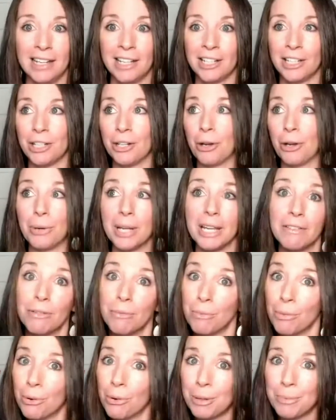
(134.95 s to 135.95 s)
you know even
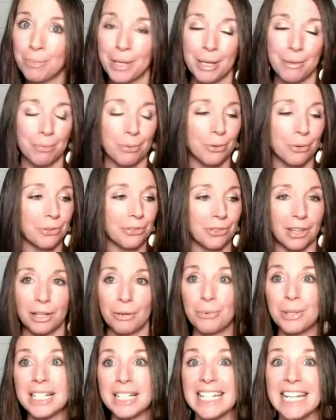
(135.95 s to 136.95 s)
more people so they
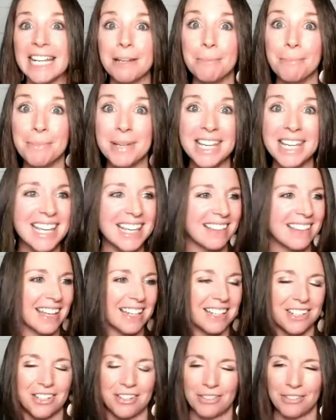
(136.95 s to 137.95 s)
wouldn't need me they
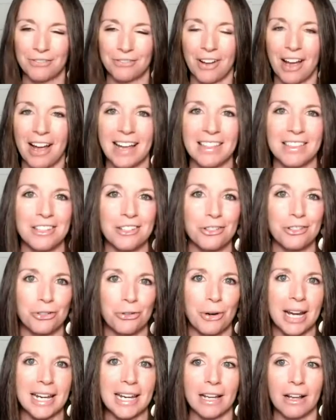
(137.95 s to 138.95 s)
could just find this
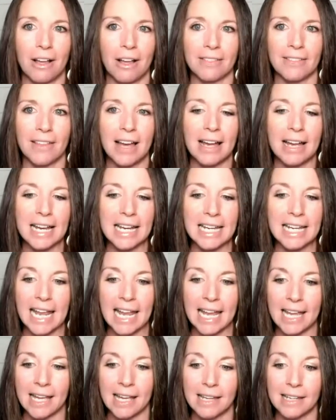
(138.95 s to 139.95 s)
training online
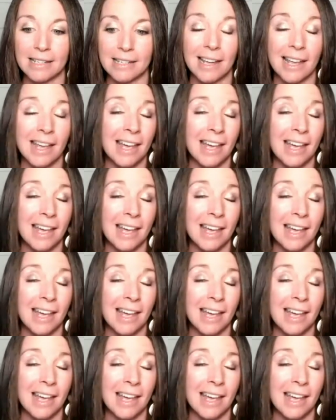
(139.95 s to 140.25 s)
and